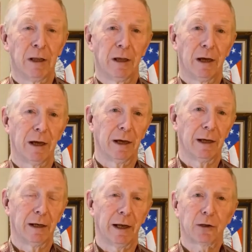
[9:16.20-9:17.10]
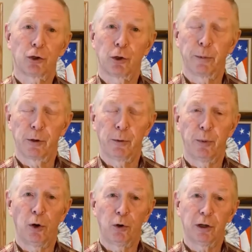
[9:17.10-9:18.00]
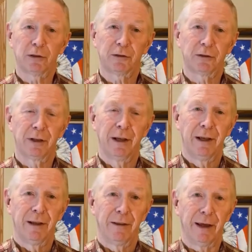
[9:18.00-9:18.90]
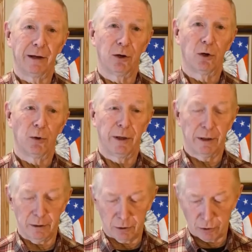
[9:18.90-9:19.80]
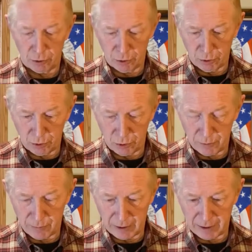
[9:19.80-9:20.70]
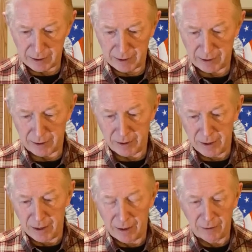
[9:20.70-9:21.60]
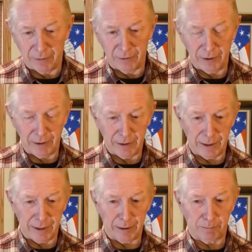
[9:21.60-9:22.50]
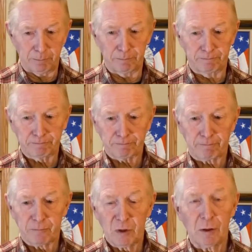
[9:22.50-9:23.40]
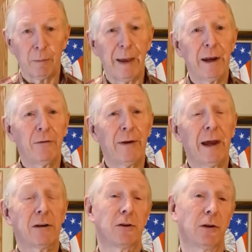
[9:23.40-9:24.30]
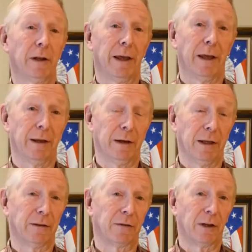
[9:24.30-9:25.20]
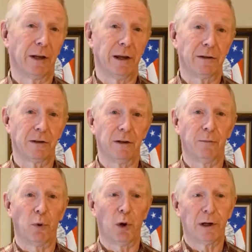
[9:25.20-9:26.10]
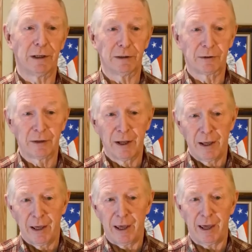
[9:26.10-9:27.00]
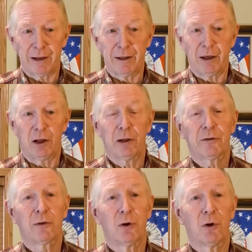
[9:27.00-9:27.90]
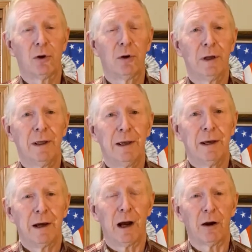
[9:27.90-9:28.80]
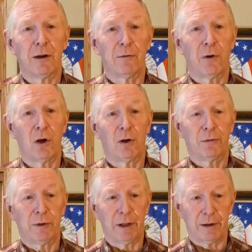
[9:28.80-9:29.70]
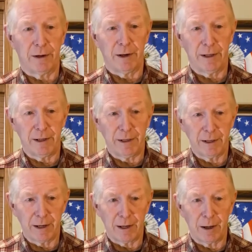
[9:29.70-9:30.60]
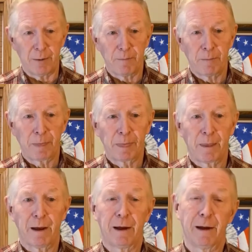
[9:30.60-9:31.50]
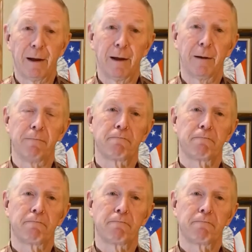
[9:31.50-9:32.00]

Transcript: uh, electrical components that go into uh, the uh, manufacture and installation of boilers. And they also are involved in the uh, uh,